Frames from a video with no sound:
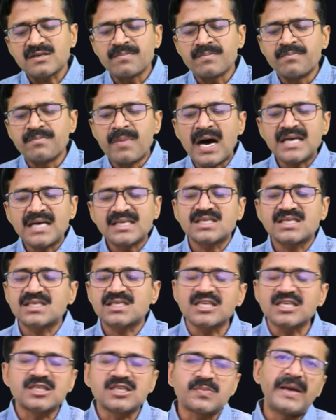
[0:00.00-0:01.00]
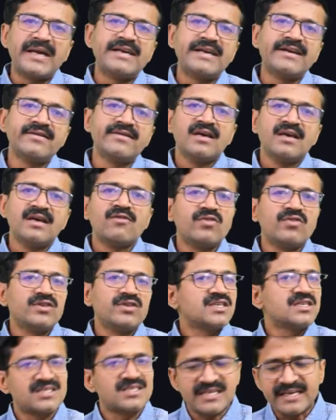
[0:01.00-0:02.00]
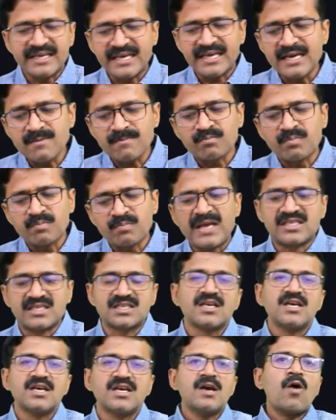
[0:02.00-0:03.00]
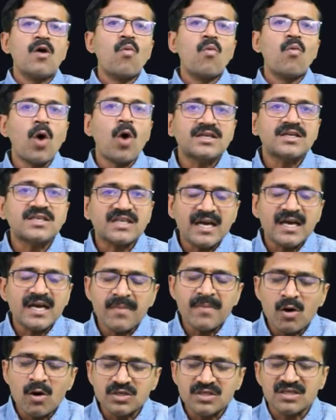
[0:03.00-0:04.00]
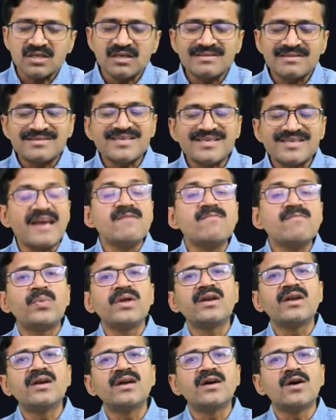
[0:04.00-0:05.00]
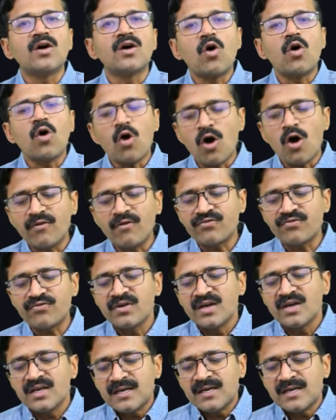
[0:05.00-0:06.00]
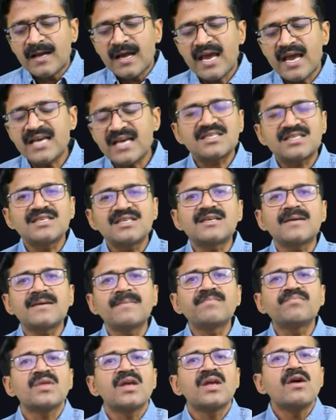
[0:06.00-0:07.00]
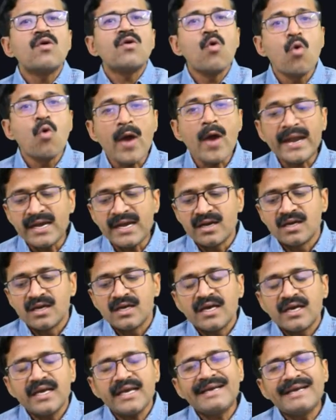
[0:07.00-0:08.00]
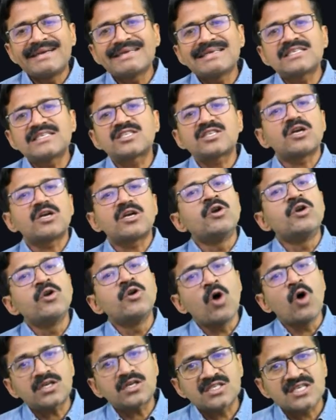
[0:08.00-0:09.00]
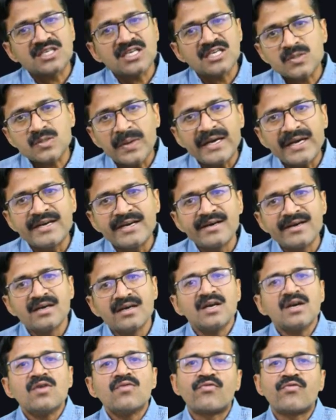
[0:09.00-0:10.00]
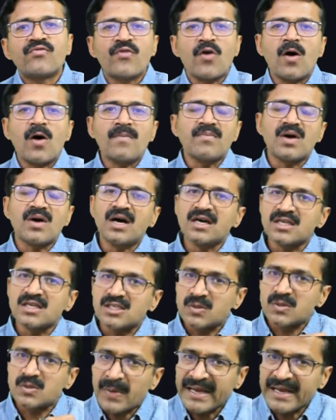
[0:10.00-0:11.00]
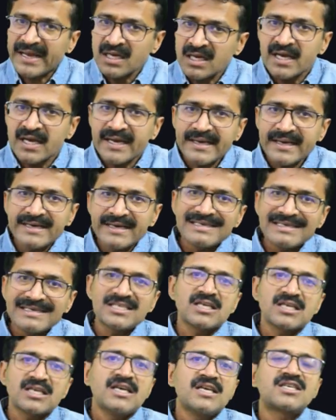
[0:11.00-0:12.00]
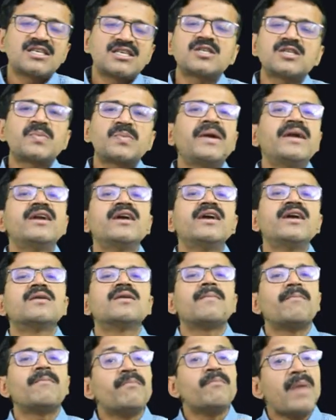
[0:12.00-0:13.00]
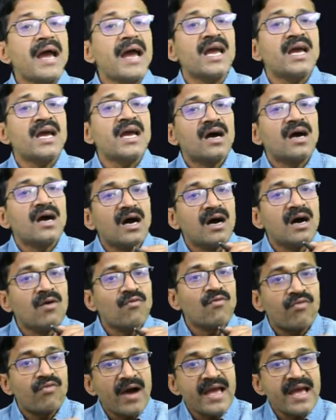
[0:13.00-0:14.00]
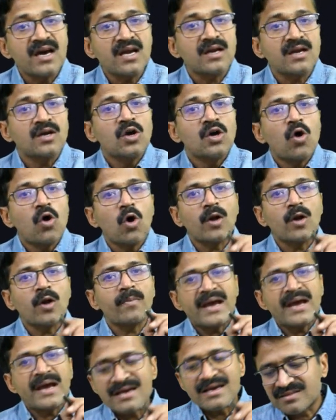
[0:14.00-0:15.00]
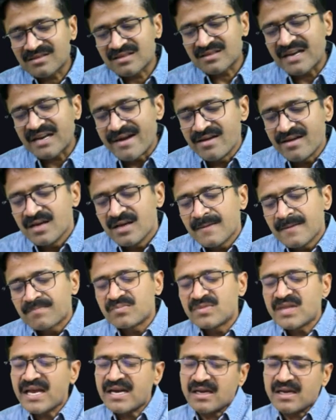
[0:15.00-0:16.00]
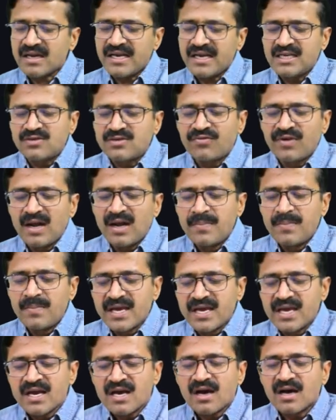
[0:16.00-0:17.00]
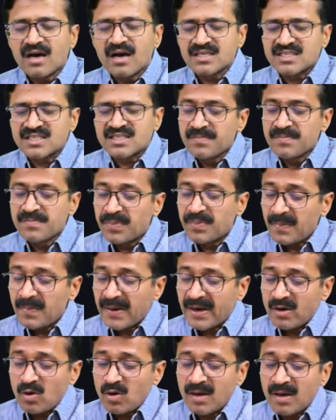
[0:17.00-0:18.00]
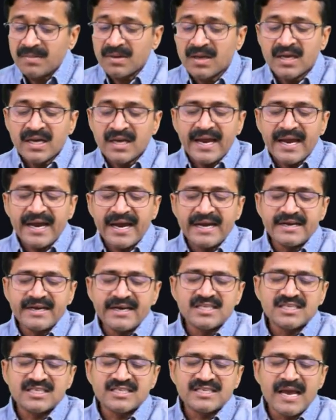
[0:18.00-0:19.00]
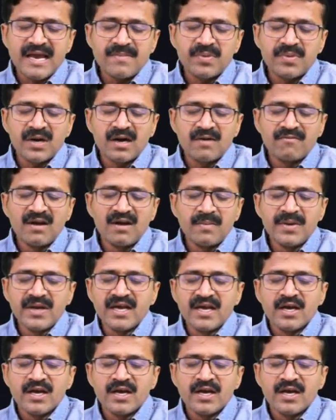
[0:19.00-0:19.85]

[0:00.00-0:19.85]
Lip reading: mass suspended which is taking place. What about time period of SHM when it is not suspended from a spring, it is suspended by a wire or by a thread? Then it will be a simple pendulum and its time period will be